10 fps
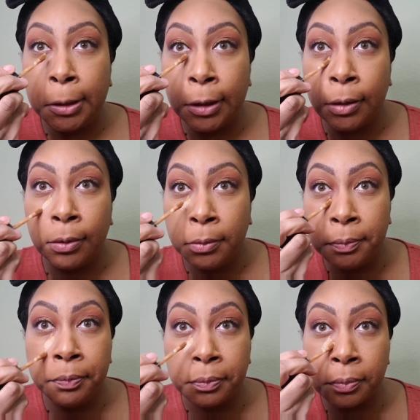So
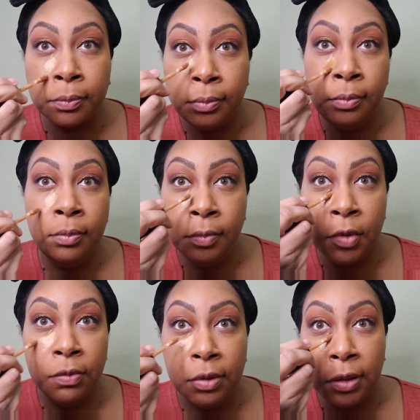
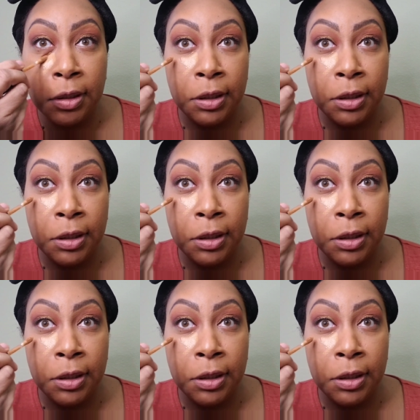we're going to